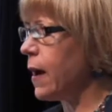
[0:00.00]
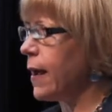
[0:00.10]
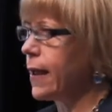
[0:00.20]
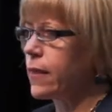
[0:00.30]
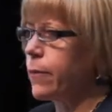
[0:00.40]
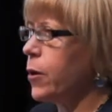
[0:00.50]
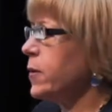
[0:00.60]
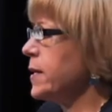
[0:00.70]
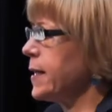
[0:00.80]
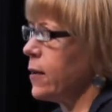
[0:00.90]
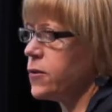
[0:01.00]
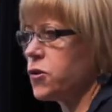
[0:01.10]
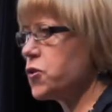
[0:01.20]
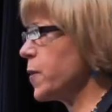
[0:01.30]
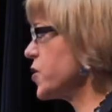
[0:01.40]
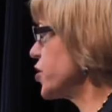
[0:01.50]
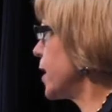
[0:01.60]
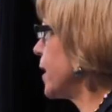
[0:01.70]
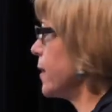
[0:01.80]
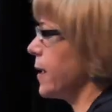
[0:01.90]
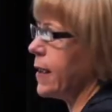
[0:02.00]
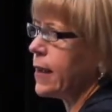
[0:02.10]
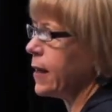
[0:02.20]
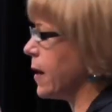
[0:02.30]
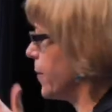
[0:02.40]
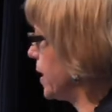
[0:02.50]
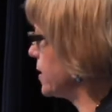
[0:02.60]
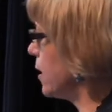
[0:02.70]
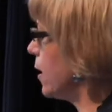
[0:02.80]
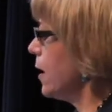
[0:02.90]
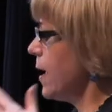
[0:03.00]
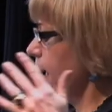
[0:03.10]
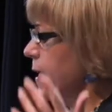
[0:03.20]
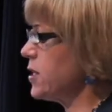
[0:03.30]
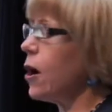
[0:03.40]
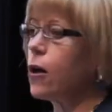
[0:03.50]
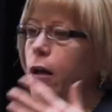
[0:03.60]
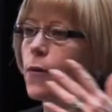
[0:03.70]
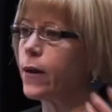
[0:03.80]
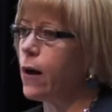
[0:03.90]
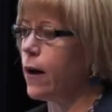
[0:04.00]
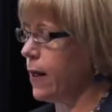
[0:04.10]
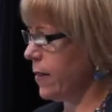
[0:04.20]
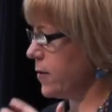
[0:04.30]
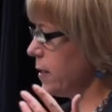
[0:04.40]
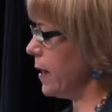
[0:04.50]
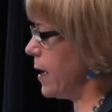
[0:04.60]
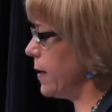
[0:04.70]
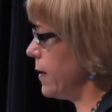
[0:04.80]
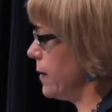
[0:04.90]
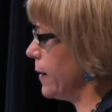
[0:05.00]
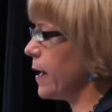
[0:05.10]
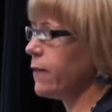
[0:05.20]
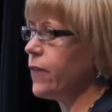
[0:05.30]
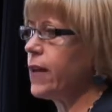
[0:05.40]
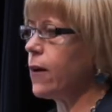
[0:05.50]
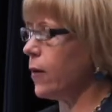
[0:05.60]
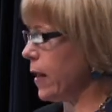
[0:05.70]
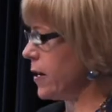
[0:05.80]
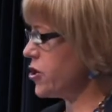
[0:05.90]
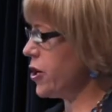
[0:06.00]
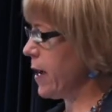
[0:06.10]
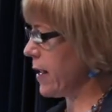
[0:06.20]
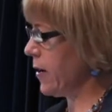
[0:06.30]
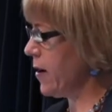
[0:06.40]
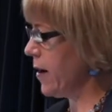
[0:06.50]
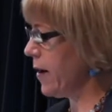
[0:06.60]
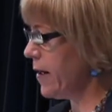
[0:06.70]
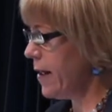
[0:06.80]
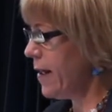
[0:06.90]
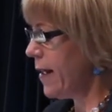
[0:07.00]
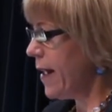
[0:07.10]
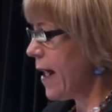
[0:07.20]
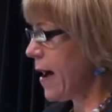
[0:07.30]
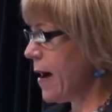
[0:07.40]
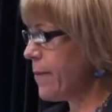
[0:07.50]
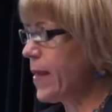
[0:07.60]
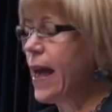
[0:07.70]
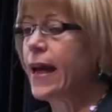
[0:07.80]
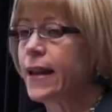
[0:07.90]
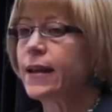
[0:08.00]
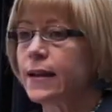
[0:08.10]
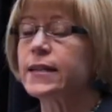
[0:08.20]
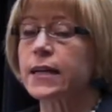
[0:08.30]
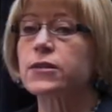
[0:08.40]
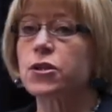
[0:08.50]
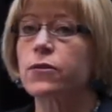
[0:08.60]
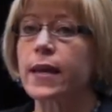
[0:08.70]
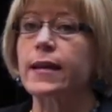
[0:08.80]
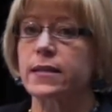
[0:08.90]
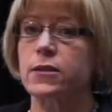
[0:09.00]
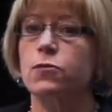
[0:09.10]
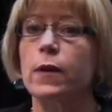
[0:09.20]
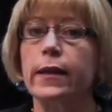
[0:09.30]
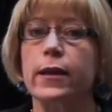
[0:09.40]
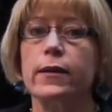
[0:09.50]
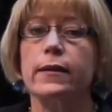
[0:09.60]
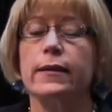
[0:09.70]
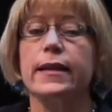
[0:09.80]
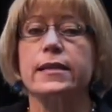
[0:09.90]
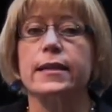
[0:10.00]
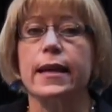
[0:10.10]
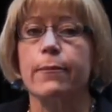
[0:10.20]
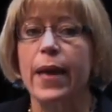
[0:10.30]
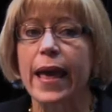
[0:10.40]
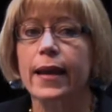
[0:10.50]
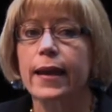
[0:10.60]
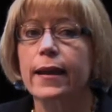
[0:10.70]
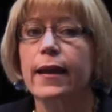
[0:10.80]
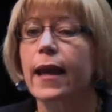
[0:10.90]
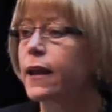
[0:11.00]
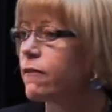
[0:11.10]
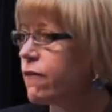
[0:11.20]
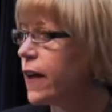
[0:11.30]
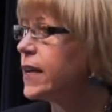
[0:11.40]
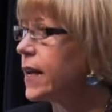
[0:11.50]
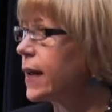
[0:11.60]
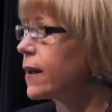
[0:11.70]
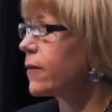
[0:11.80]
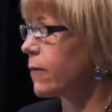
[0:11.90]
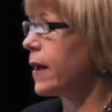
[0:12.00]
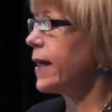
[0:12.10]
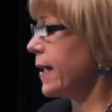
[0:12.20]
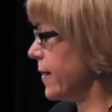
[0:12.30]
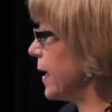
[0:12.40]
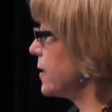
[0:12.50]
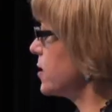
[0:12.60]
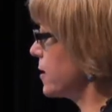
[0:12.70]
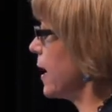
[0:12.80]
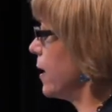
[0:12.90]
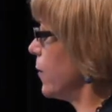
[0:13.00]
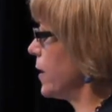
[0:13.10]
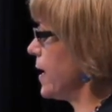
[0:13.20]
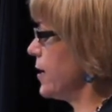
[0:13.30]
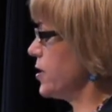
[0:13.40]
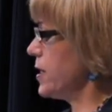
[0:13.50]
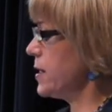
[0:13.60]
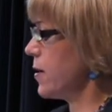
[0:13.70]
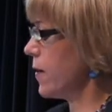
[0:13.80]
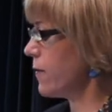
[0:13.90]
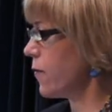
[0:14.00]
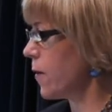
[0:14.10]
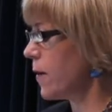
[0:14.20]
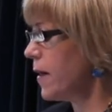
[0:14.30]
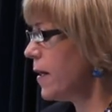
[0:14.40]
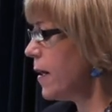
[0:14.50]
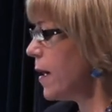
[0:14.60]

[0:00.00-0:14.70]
flying, the ponytails are swishing, the, you know, I mean, it's all, it's all going on. There's a lot of, lot of video, a lot of shock and awe. Um, and it, it, does two things. It's really good at eliciting panic and funding, right? And that's kind of what the agency is going for.